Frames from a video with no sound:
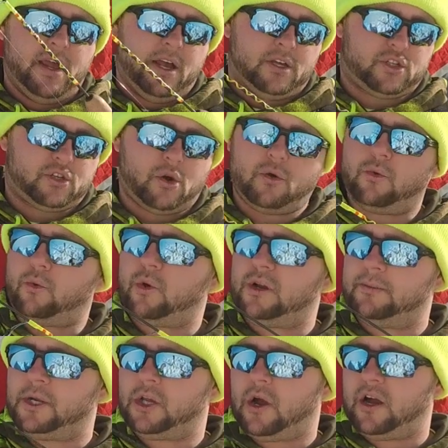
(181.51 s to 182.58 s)
So what I'm
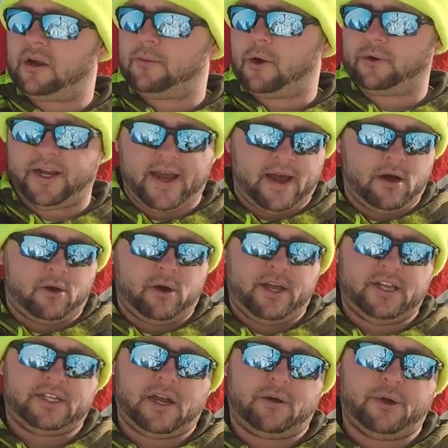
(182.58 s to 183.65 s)
going to talk about now
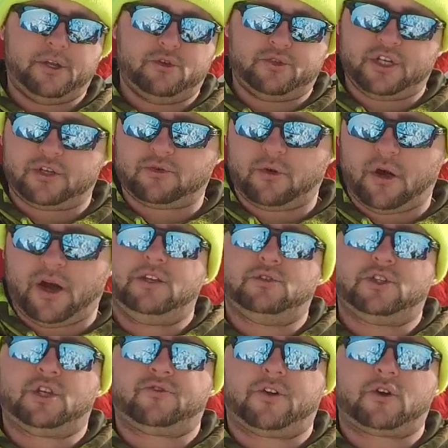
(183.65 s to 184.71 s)
is how I use this rod. I use
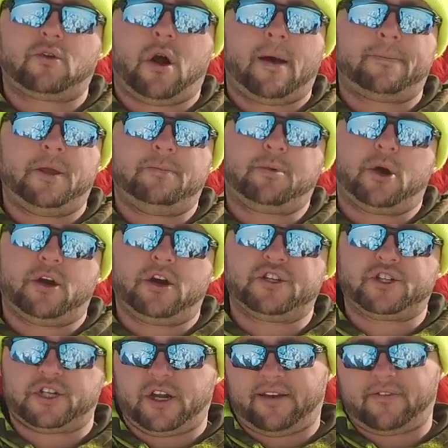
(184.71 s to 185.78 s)
this for crappie,
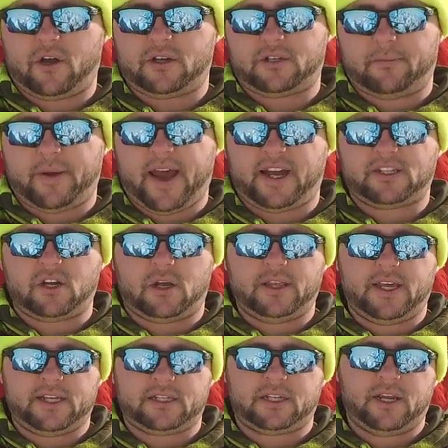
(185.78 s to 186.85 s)
perch. I've caught some bass on
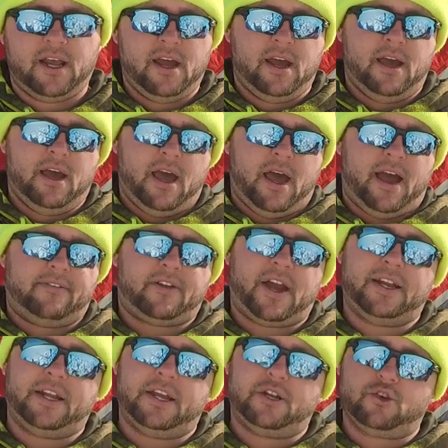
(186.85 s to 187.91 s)
this. I've kind
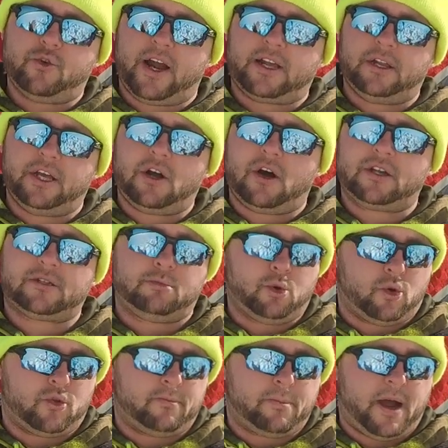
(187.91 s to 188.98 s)
of indirectly caught some
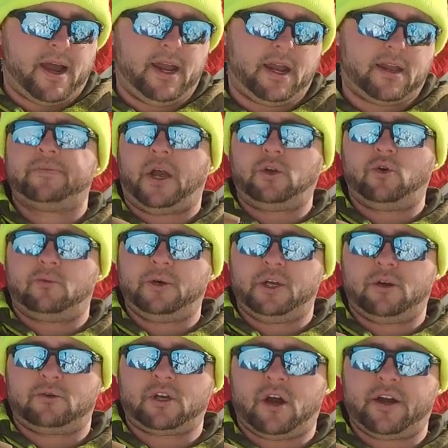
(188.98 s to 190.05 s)
northern pike. I normally
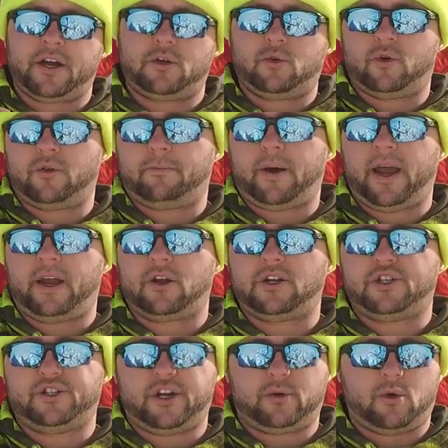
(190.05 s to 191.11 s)
don't target northern pike on a
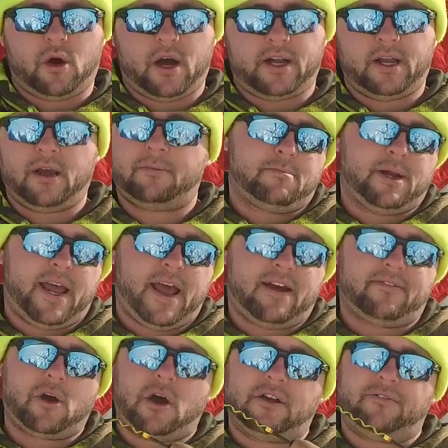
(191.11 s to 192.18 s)
jig rod, but I have
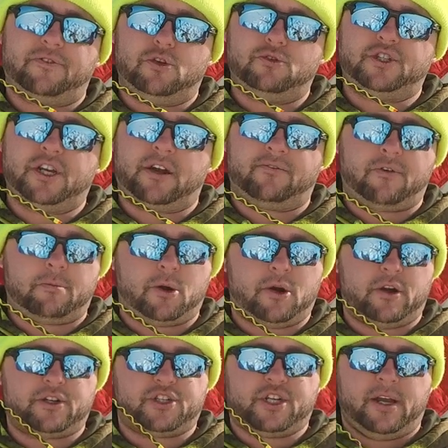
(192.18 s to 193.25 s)
caught a few jigging for
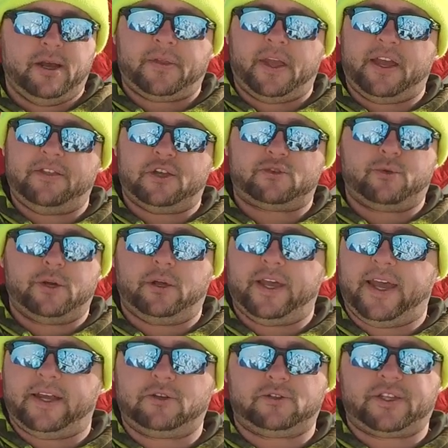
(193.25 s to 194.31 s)
perch, and this reel
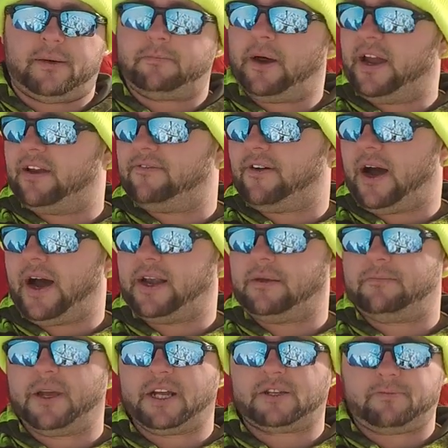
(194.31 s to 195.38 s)
handles them pike fine. The
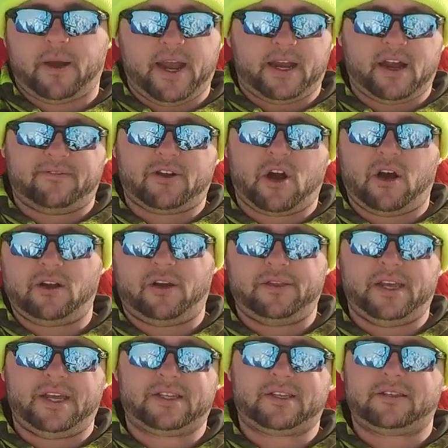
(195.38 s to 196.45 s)
biggest pike I've caught on
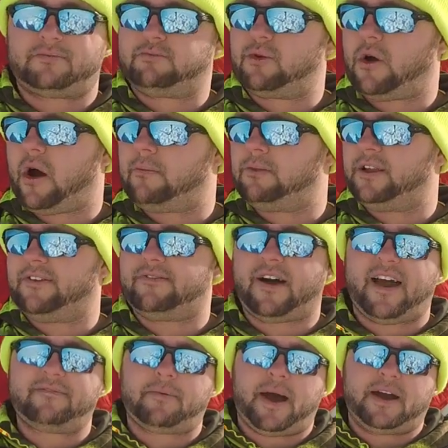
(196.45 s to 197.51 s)
this is probably
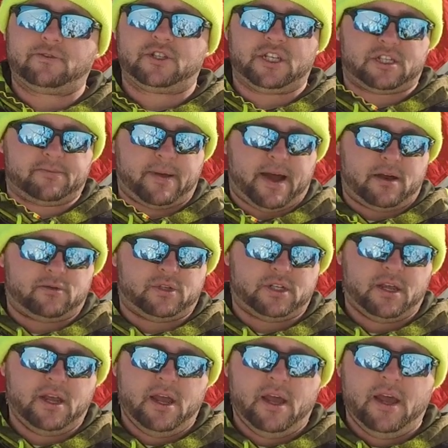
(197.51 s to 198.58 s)
5 pounds, 6 pounds.
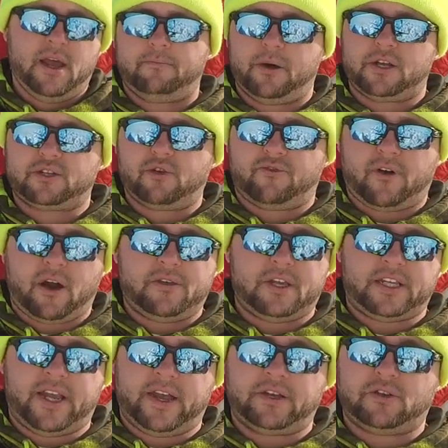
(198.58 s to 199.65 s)
But so far this
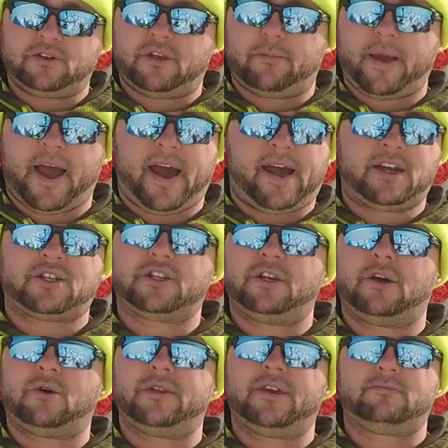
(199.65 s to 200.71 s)
handles the bass,
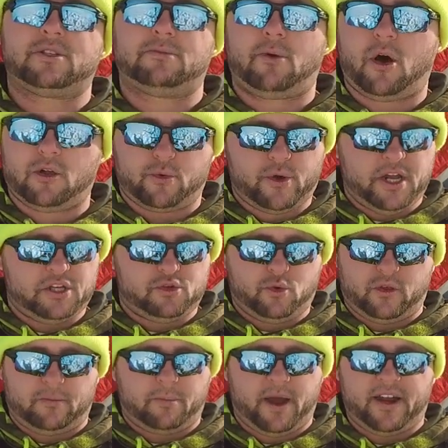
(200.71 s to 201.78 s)
and them smaller range
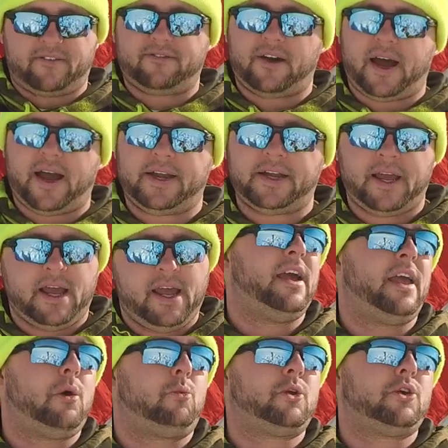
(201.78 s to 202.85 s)
northern pike fine.
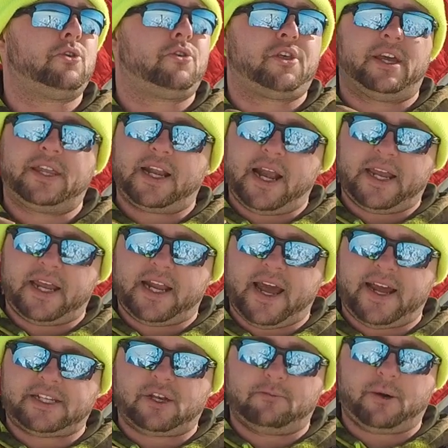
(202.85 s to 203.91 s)
And one other thing that I get
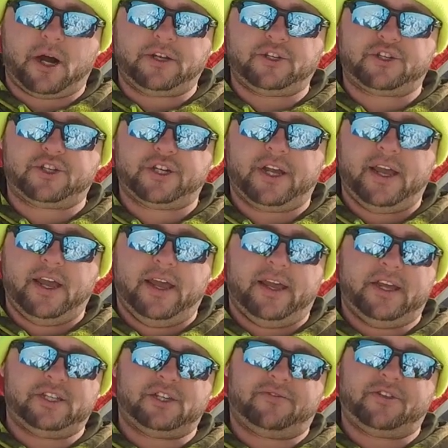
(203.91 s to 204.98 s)
asked a bunch
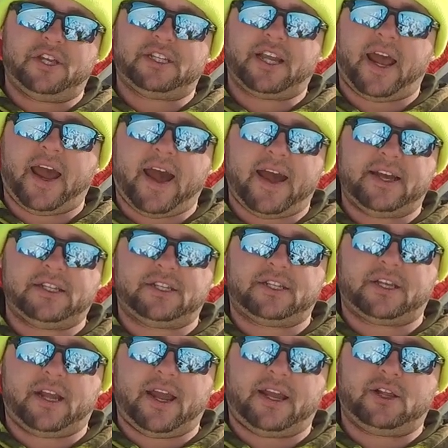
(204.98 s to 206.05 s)
is if this has
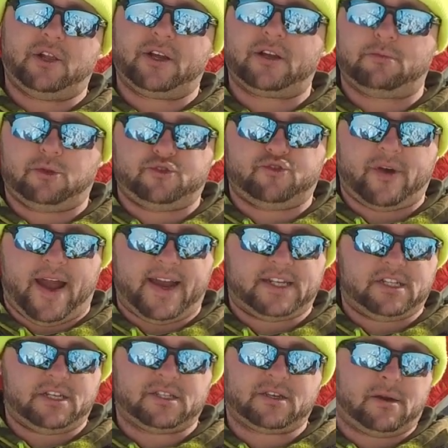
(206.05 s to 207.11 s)
a clickable drag
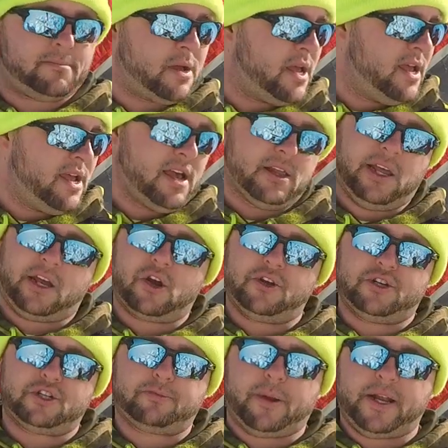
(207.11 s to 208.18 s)
system like on your
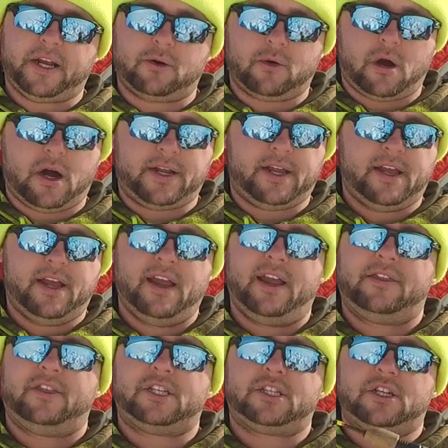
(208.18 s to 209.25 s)
spinning rod.
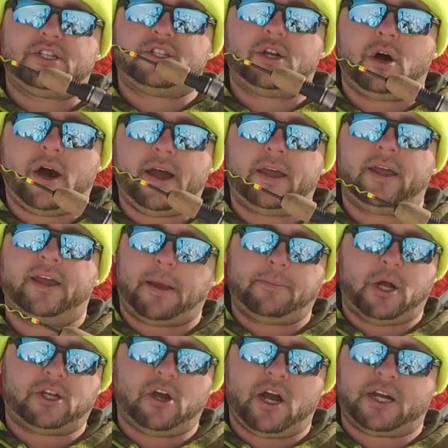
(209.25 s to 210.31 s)
This does not. I'm
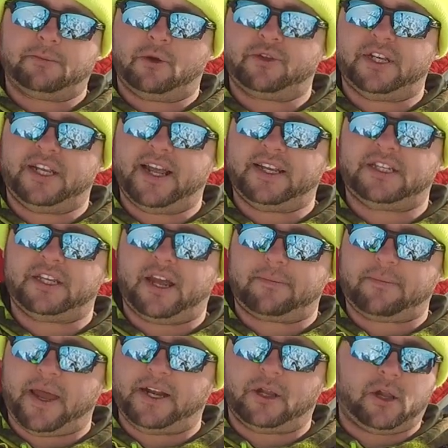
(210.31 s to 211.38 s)
not talking about the dead stick
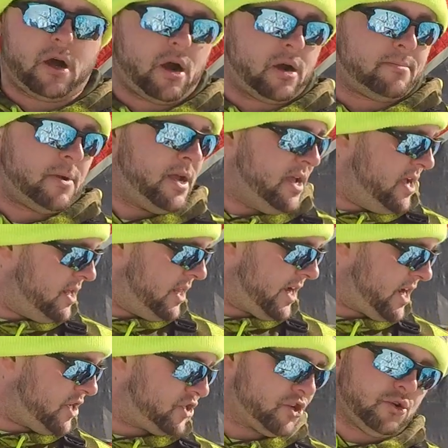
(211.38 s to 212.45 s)
bait alarm like
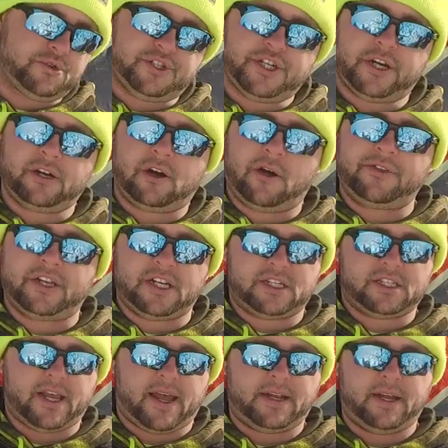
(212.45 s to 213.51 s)
I showed you on the
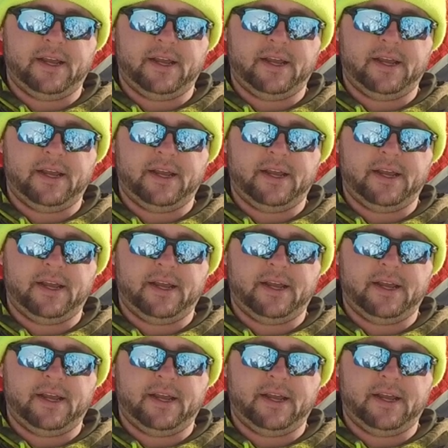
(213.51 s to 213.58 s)
Descent.